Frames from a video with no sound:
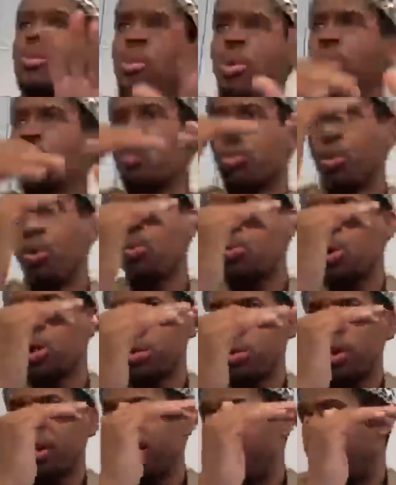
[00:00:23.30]
which
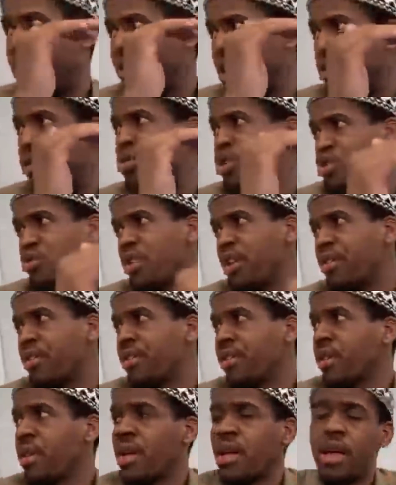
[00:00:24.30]
weren't of equal
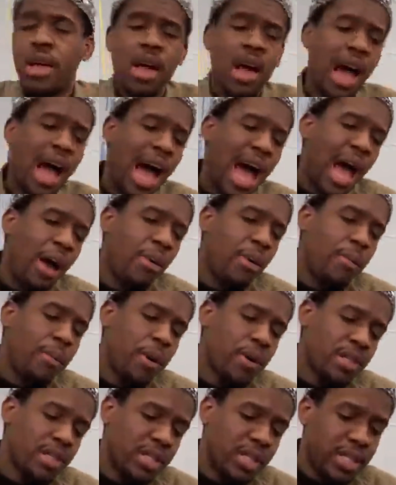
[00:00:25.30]
strength. I would
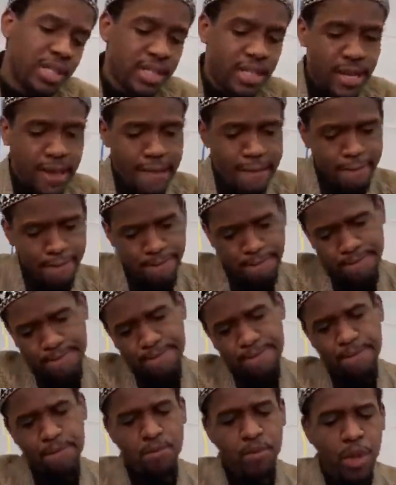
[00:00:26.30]
personally say
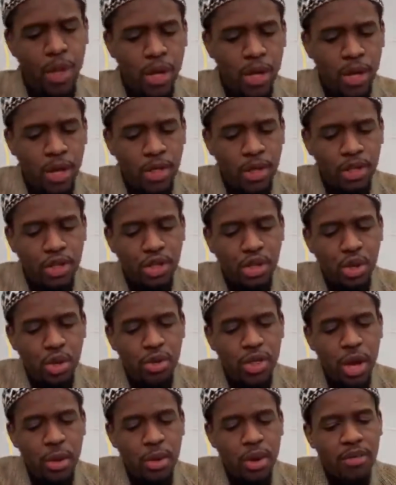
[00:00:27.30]
the two
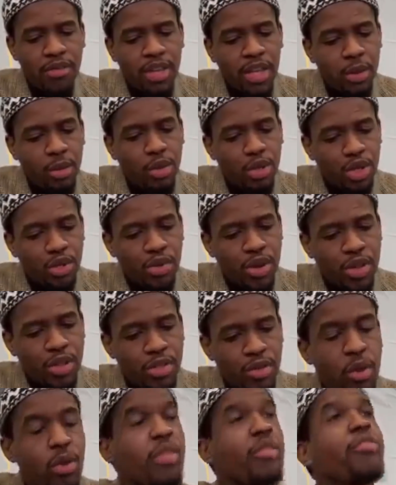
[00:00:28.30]
that were of equal
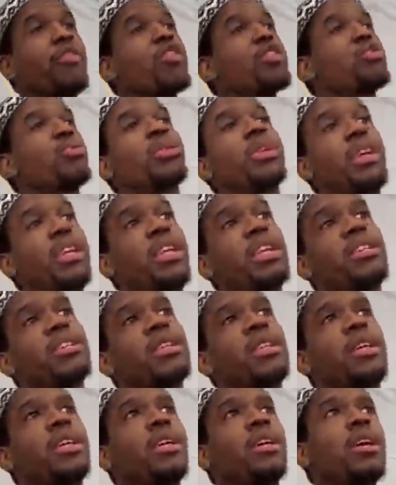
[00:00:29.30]
strength, or the first one
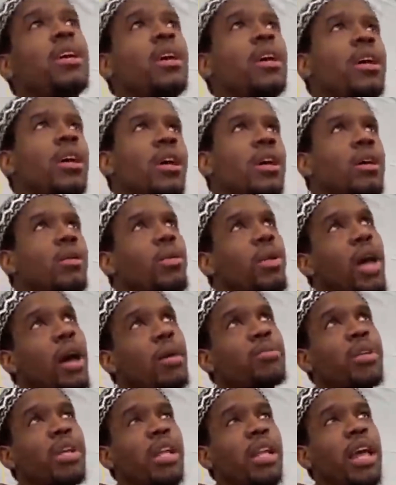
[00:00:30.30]
initially, but
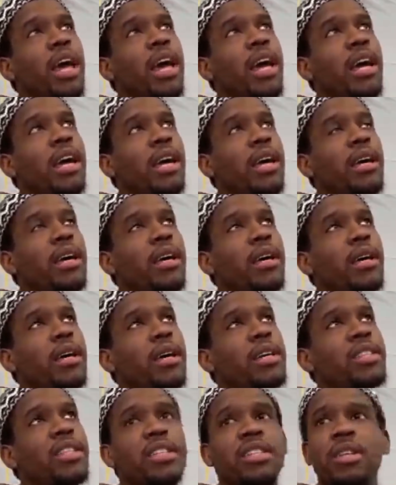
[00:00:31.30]
alhamdulillah,
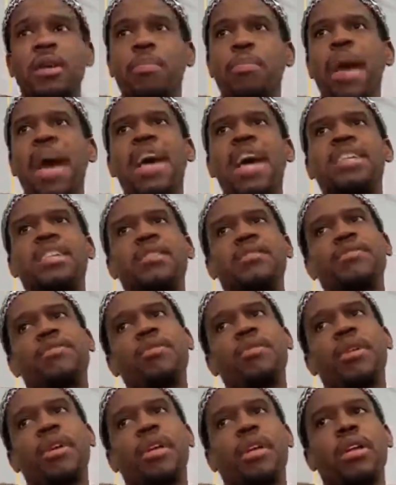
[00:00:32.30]
it's just a passion
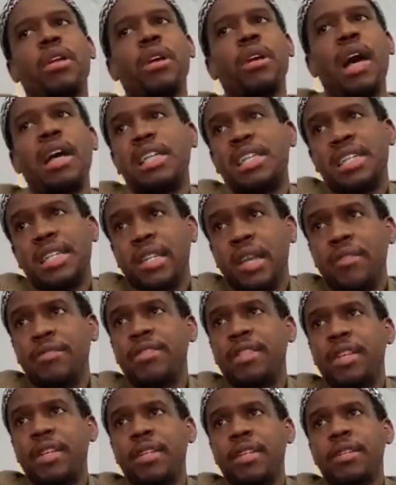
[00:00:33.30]
for it. I just
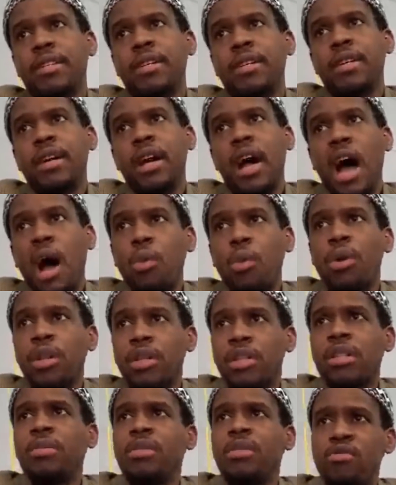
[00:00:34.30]
loved it. I wanted
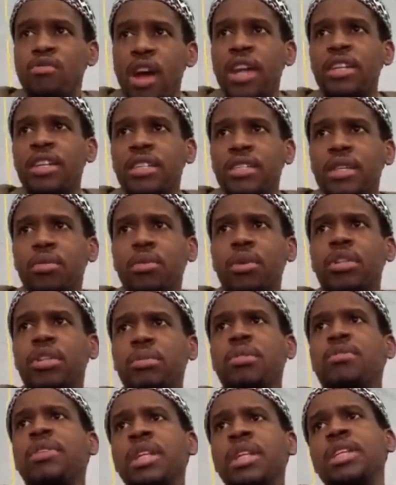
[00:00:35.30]
to be righteous. I wanted to
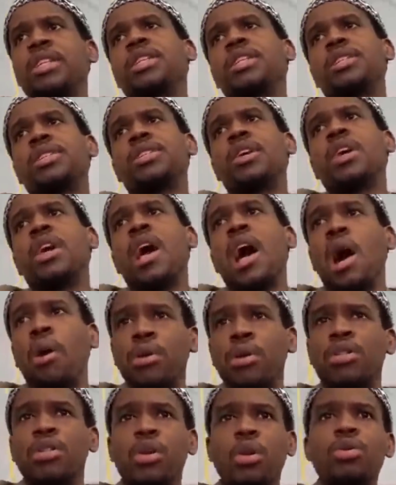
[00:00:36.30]
be religious. I
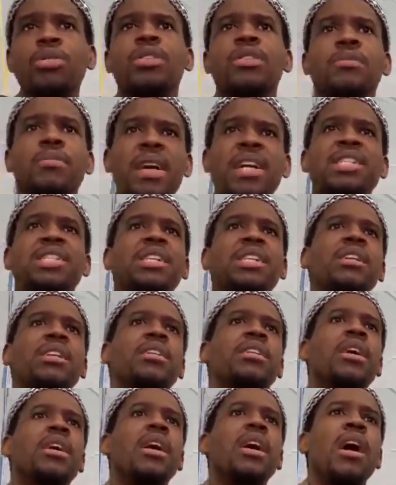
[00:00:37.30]
wanted to go to the masjid.
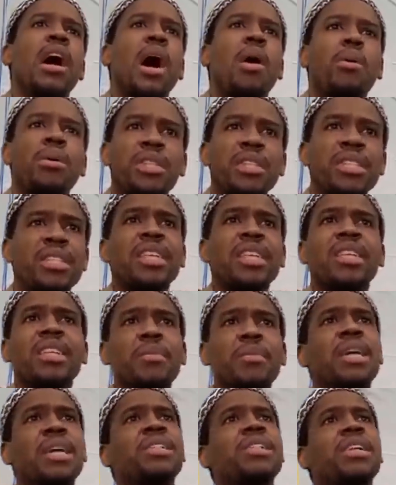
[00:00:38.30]
I wanted to sit in the
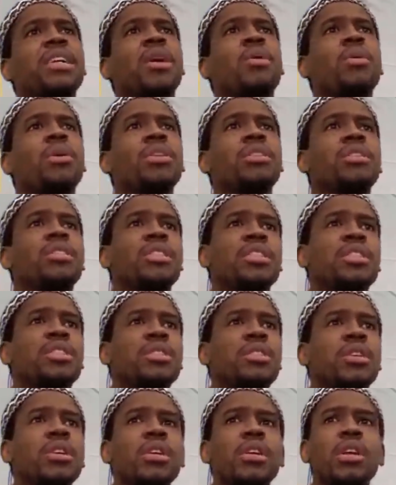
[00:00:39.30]
masjid. I wanted to
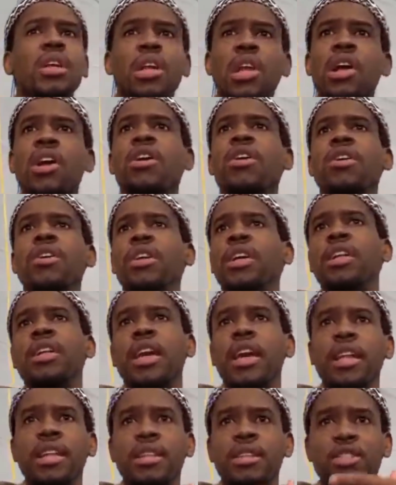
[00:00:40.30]
just learn
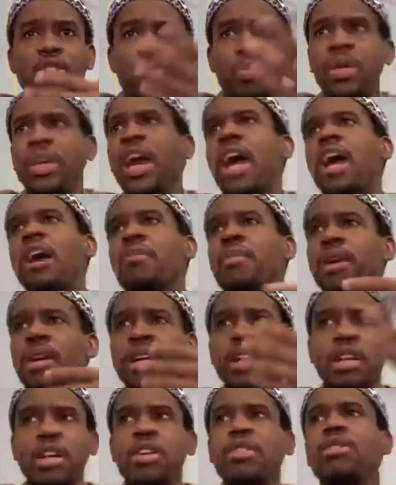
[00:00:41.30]
and speak Arabic
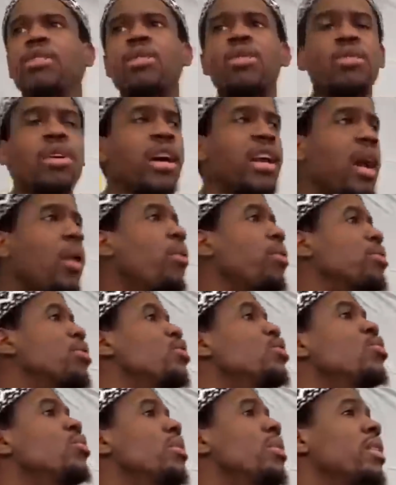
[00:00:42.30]
and learn the Quran. I wanted to
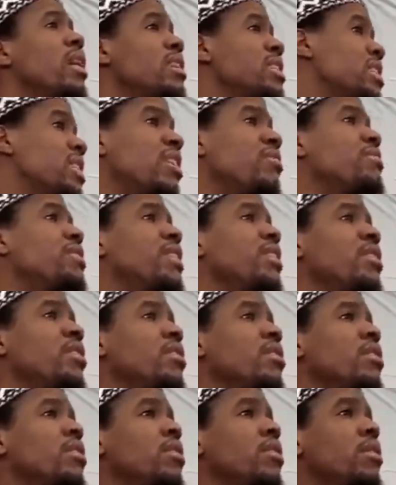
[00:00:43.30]
do it. I just loved it.
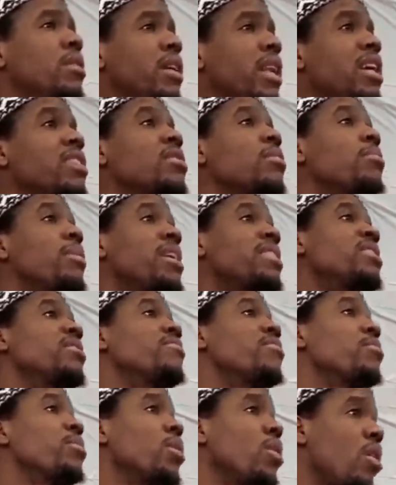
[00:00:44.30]
And that was a blessing
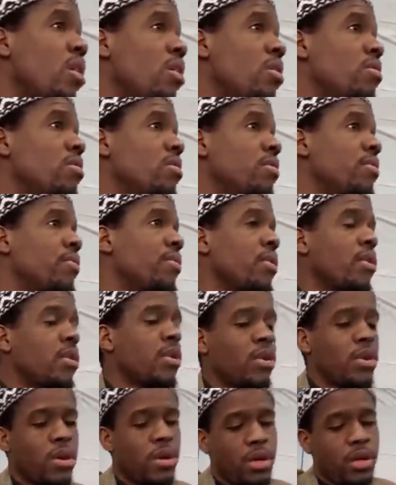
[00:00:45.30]
from Allah.
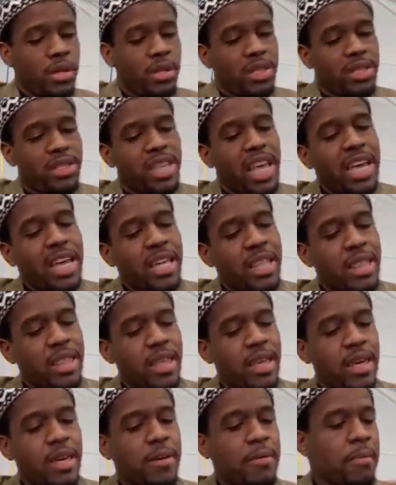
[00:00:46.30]
The second
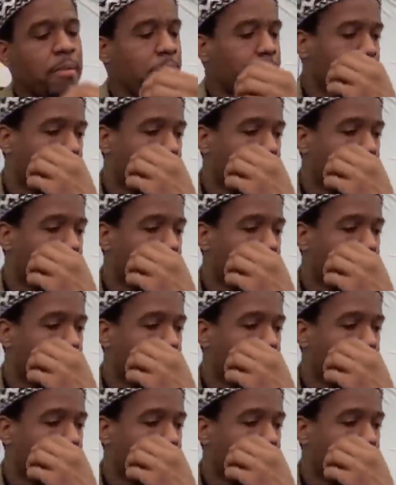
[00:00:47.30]
thing,